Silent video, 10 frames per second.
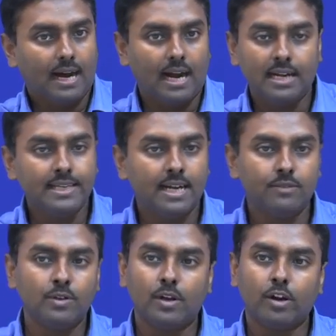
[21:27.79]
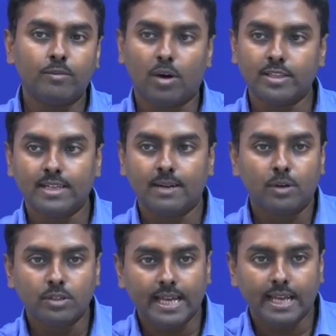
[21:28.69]
earlier we were not bothered
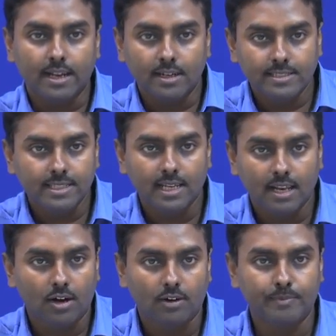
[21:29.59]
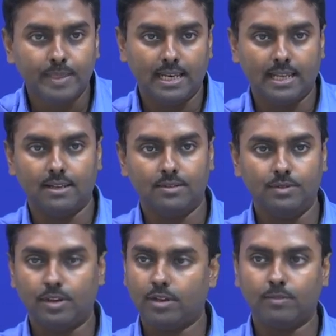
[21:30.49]
about the error signal of PLL,
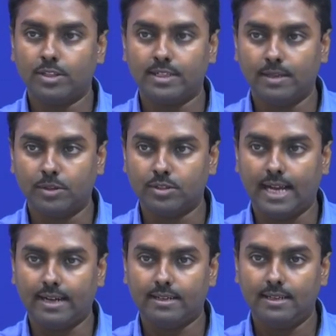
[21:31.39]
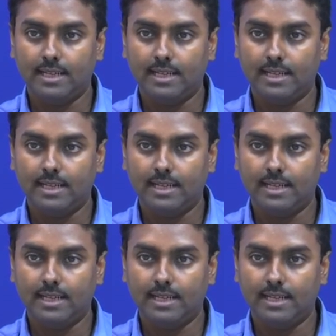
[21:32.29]
we are not bothered about that.